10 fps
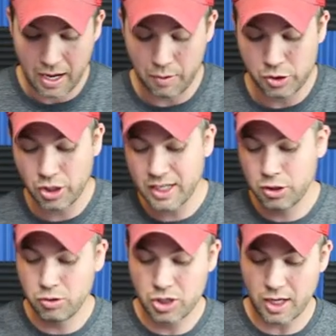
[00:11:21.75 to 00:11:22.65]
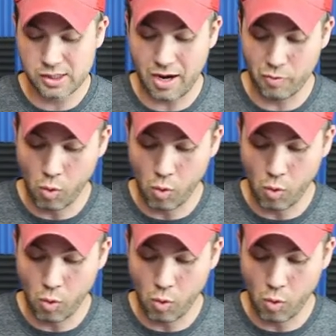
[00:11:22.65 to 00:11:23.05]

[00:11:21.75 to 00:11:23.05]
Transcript: And we should get two shots off.